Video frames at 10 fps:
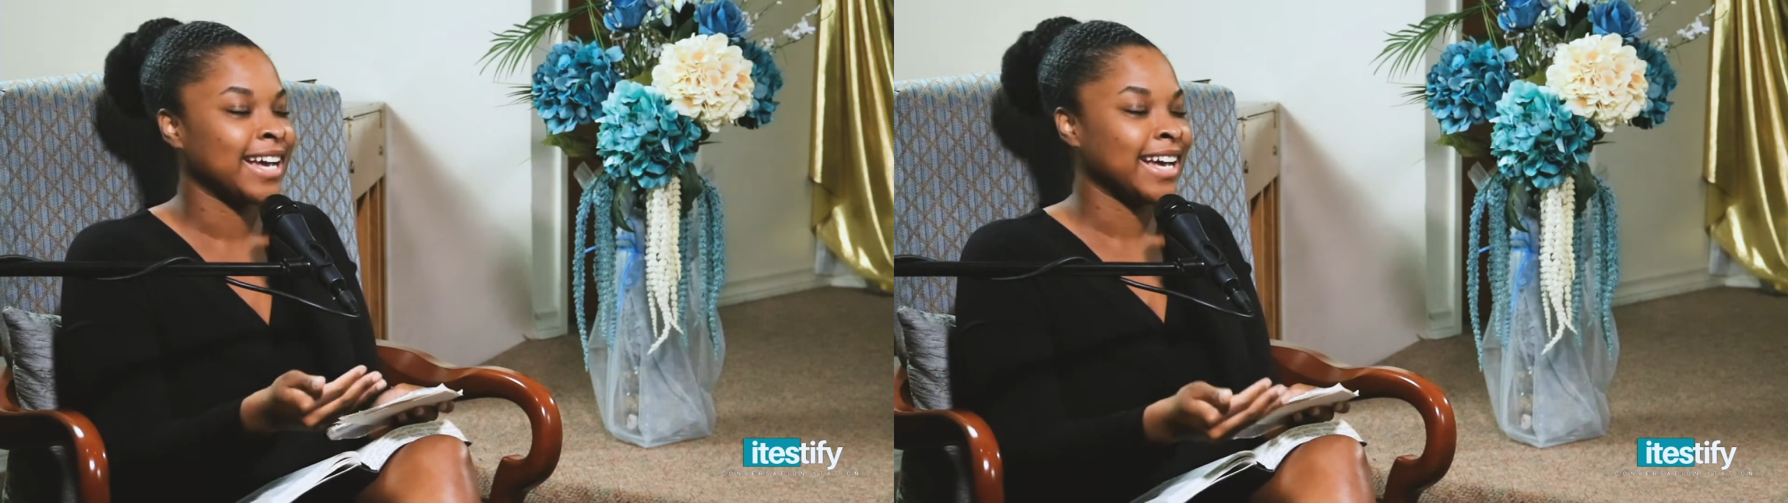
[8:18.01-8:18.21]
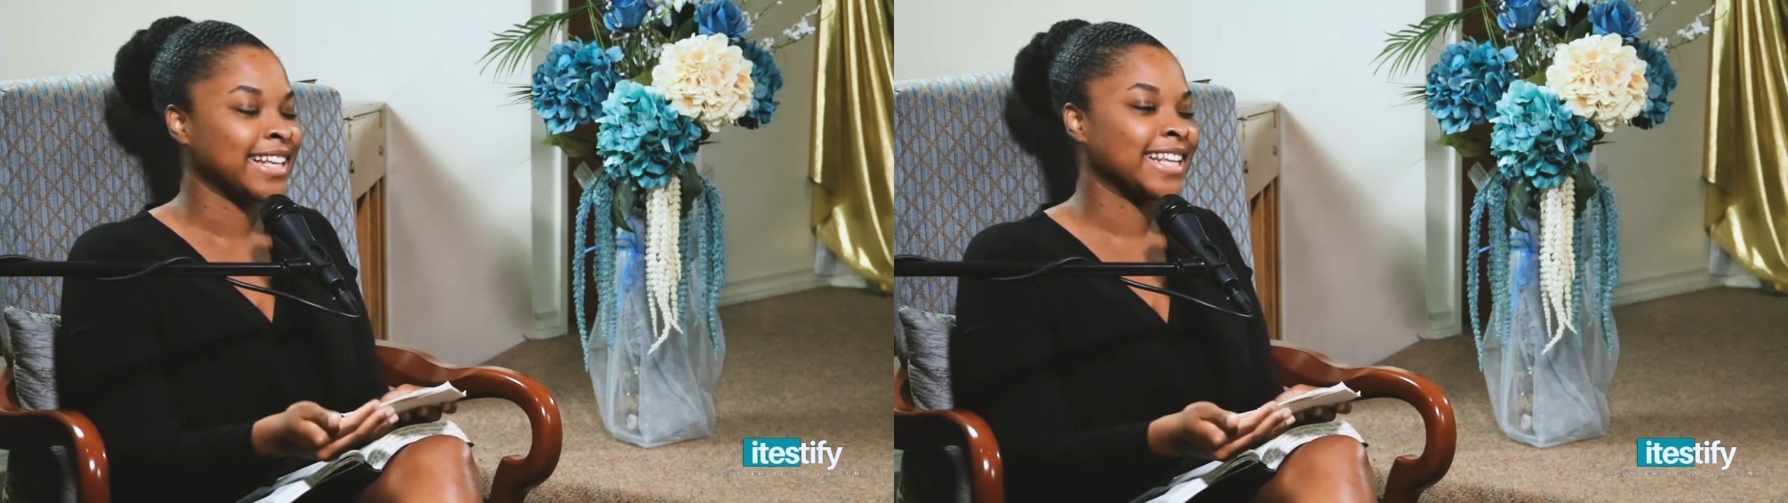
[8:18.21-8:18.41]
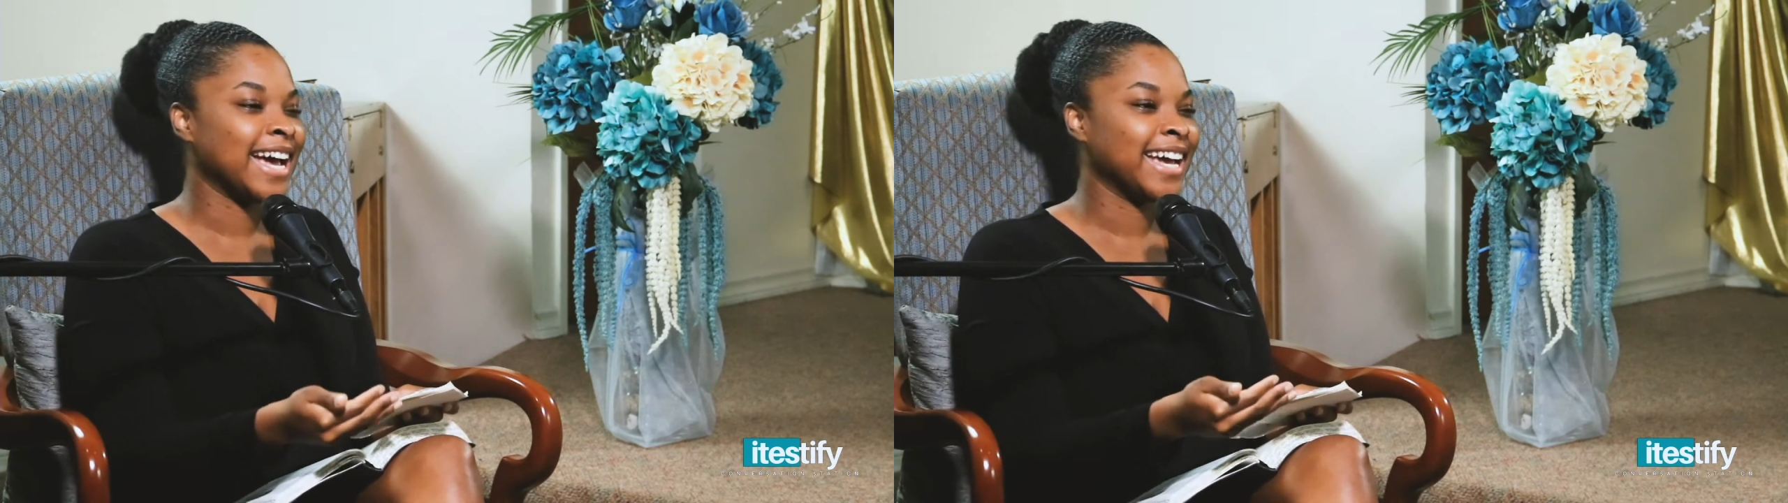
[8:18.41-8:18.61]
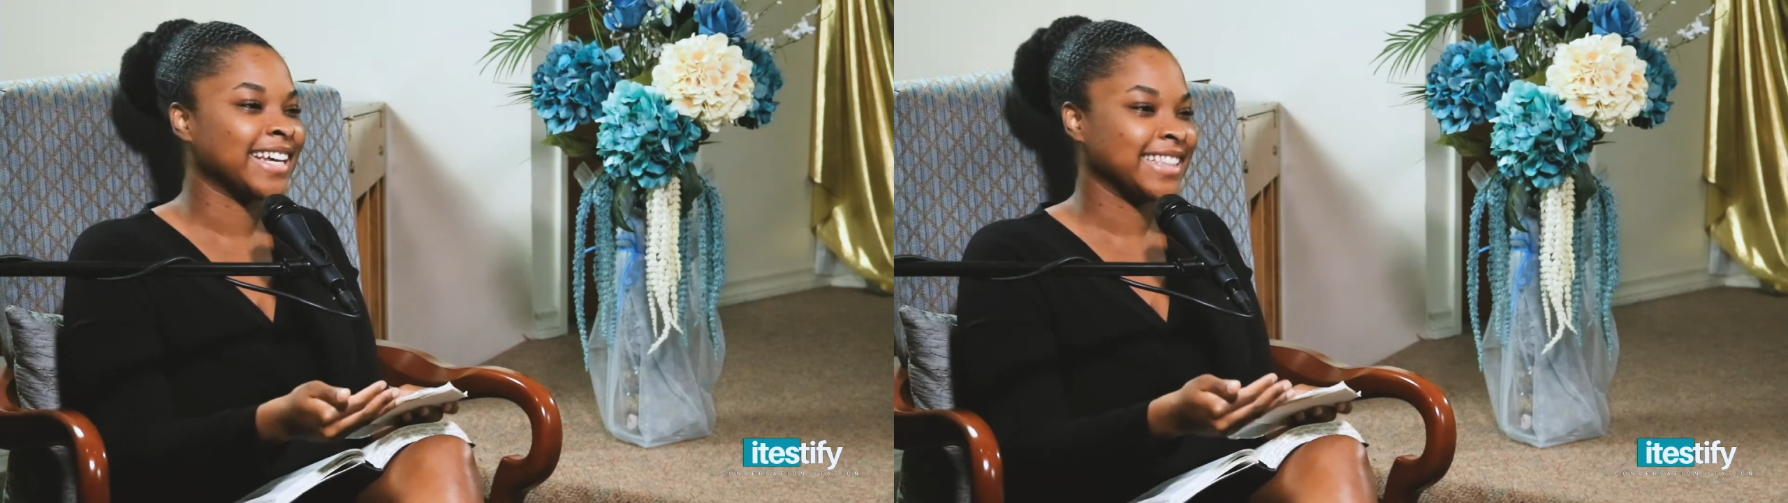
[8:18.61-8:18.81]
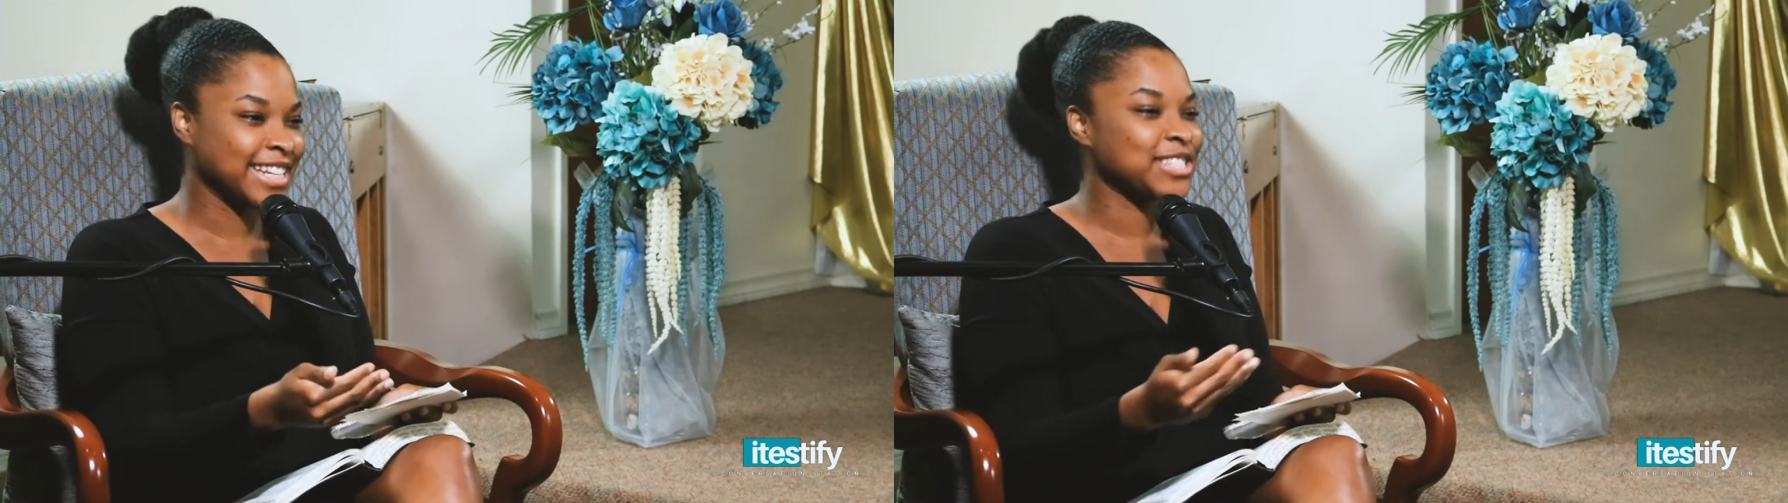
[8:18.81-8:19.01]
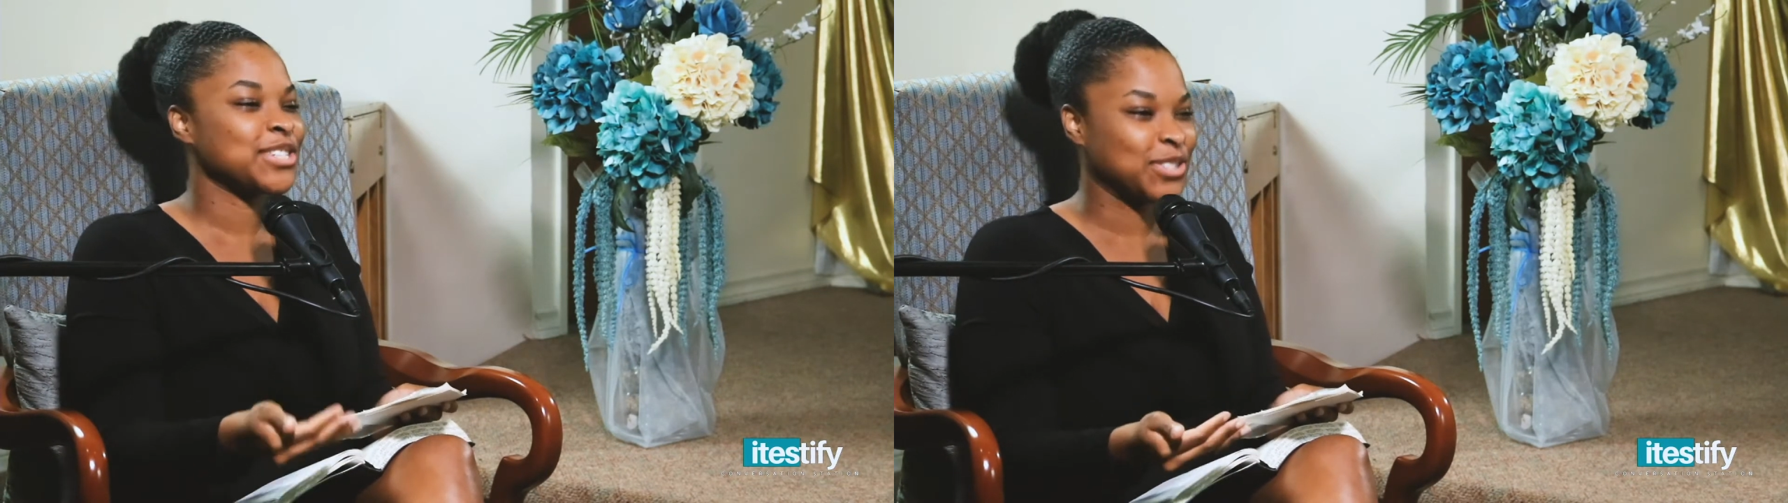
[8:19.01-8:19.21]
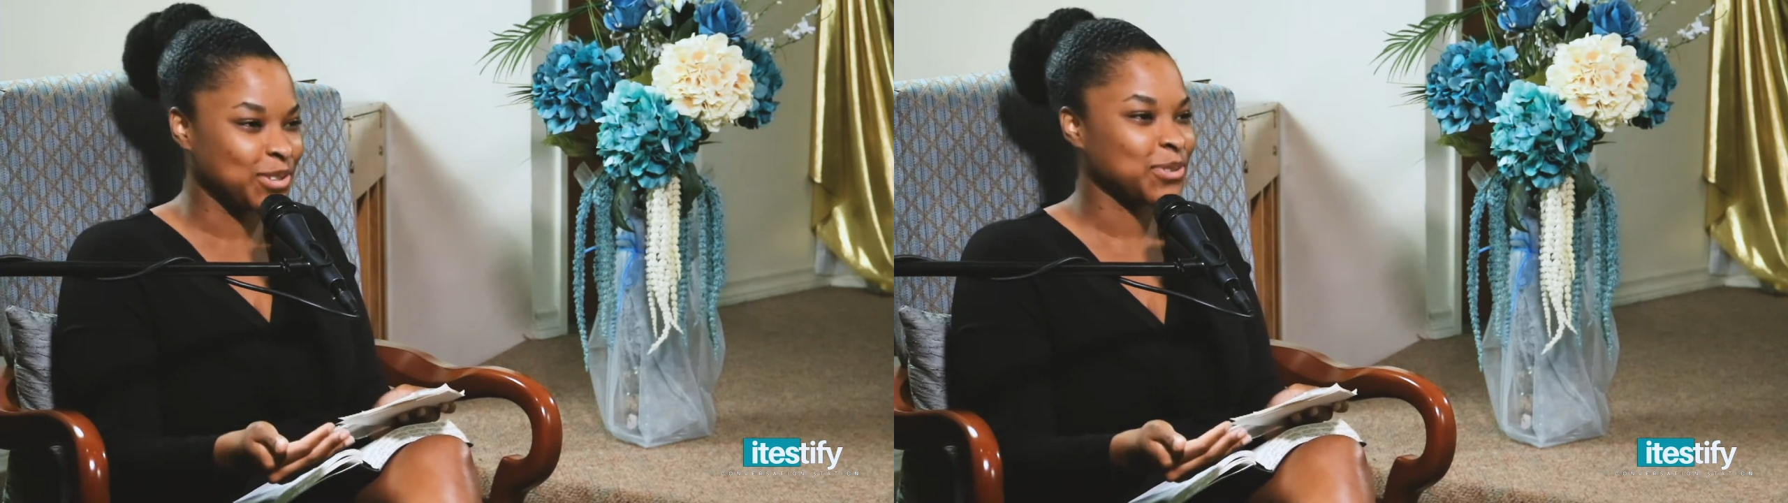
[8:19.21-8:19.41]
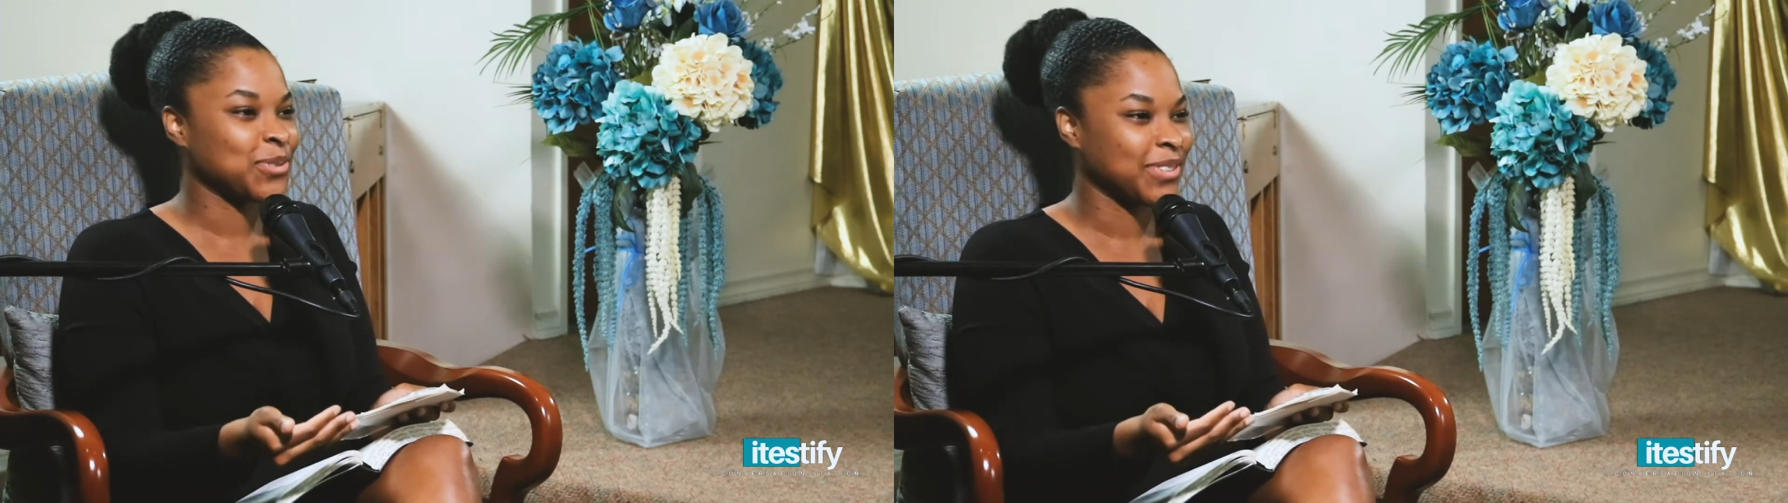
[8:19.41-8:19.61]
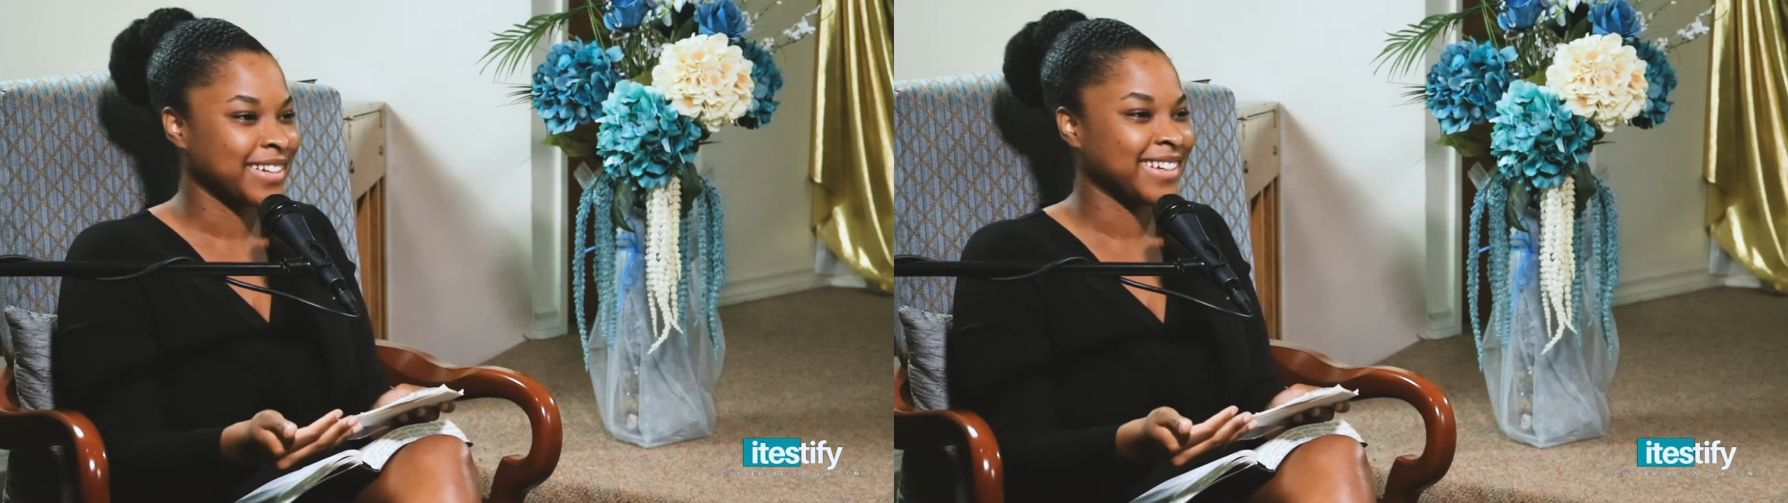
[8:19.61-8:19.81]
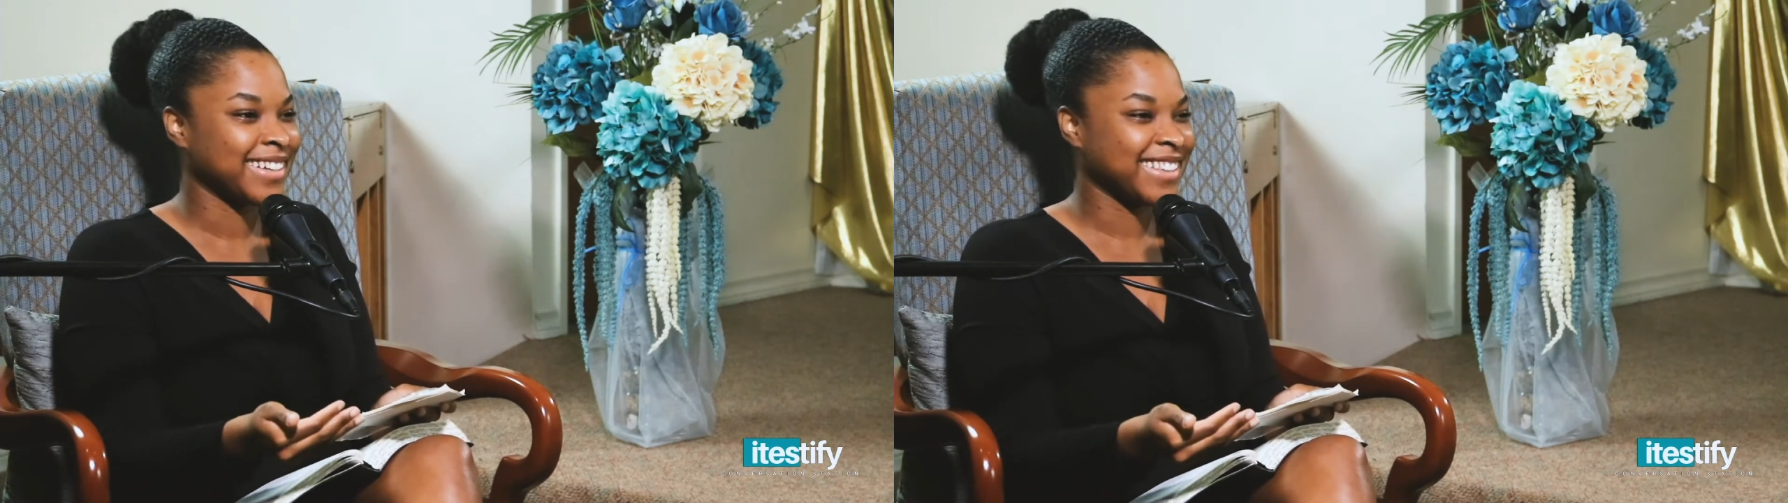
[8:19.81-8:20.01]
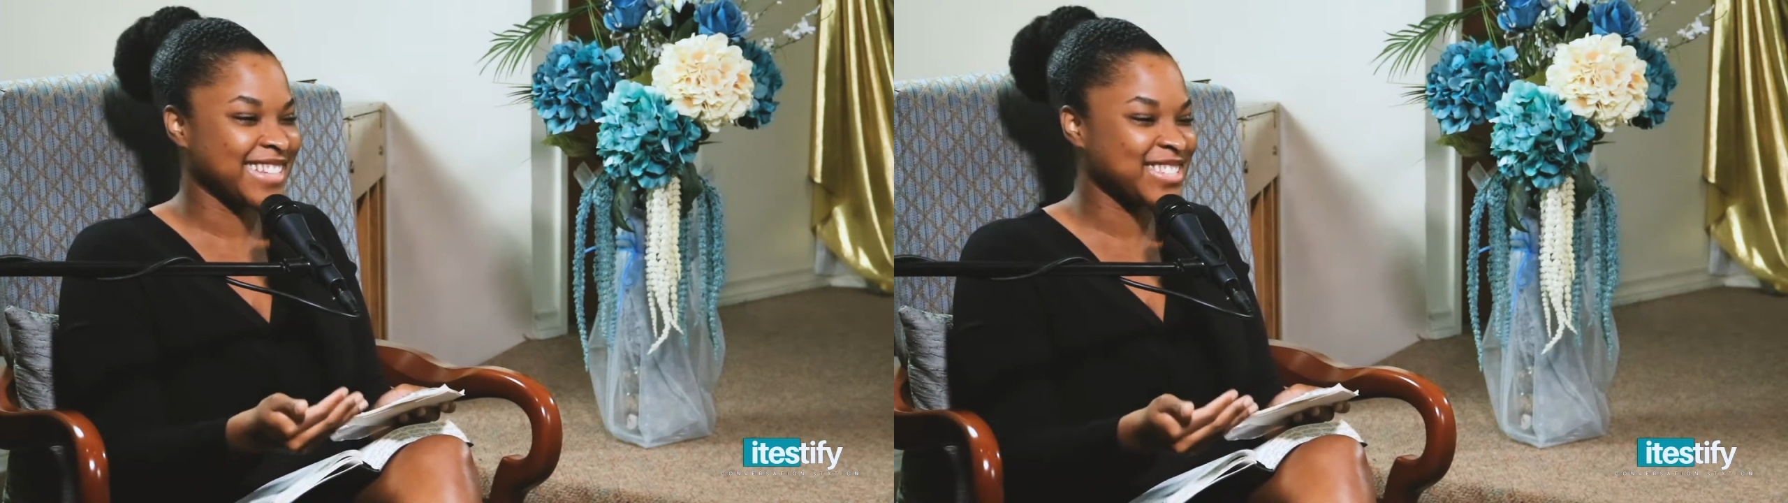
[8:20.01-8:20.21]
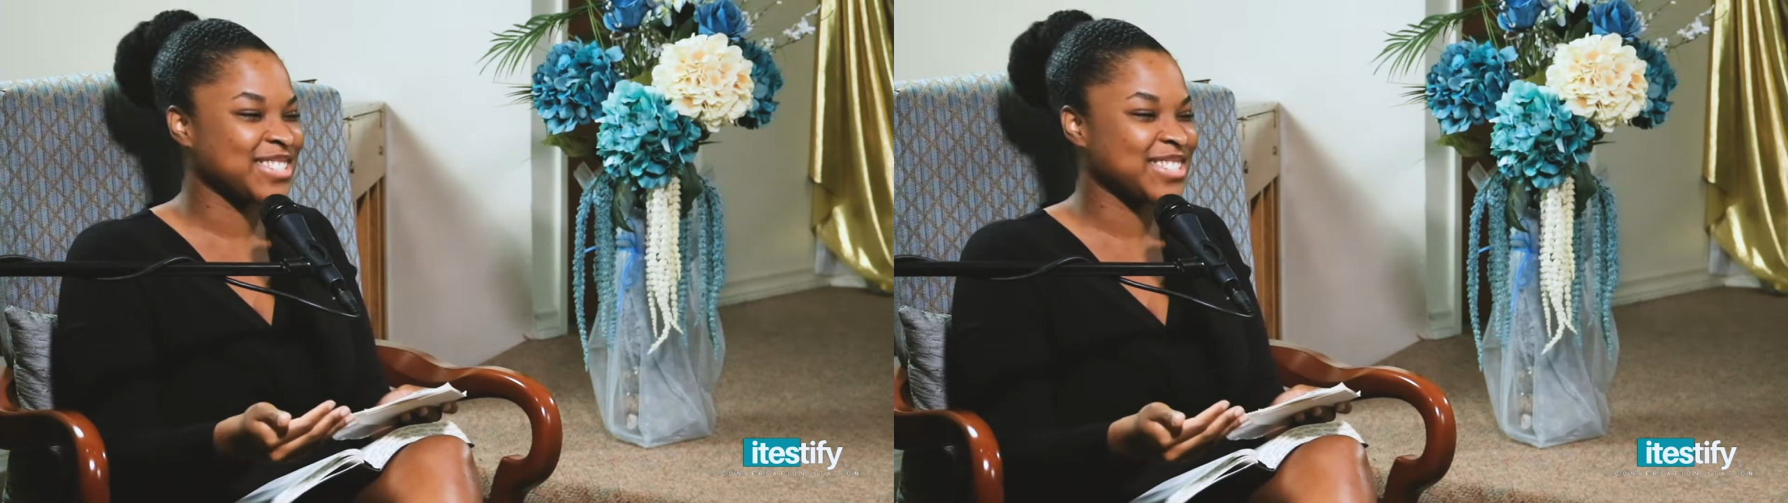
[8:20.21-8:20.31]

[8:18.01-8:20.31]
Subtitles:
like, this is you. This is you